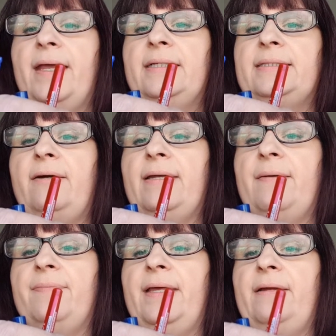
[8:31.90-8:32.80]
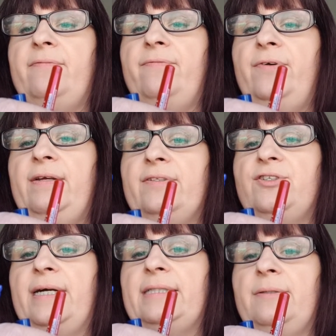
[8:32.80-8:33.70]
So yeah, they're fully
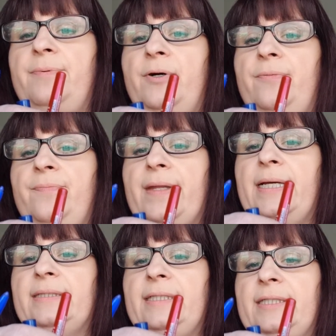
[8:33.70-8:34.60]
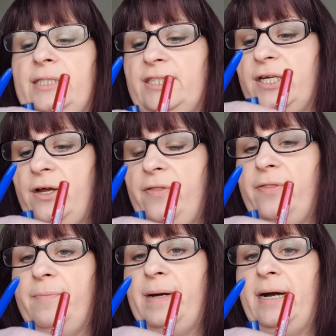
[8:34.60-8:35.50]
retractable. So you just turn
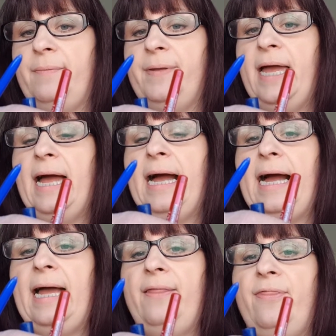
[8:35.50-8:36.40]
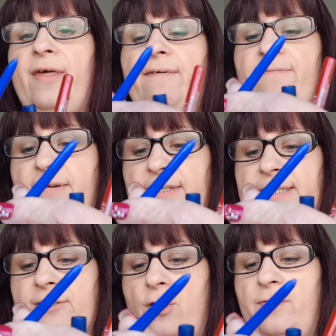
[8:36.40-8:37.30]
them up and they're very
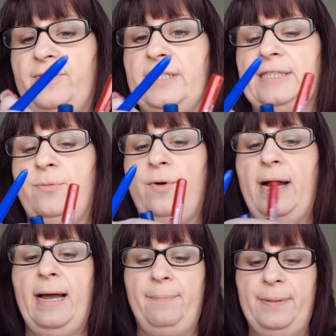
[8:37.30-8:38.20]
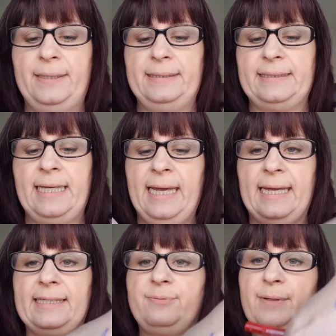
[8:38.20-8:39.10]
soft. So what happens
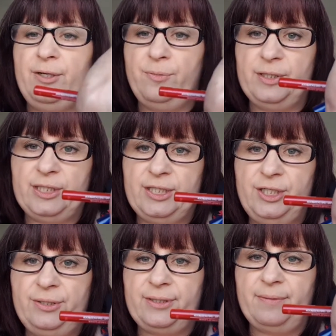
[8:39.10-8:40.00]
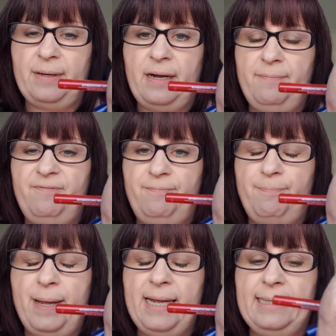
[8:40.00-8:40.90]
is when you want to choose them, I've
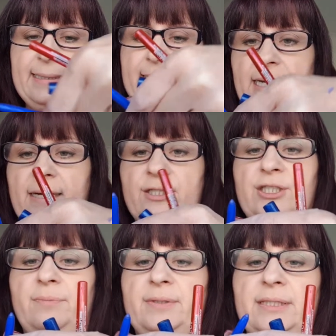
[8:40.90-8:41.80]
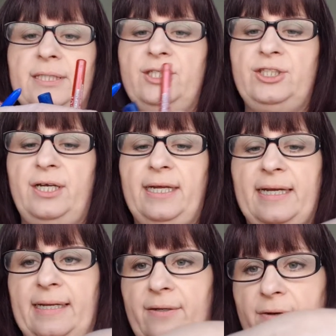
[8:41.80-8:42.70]
barely touched. I'm just going to show you again.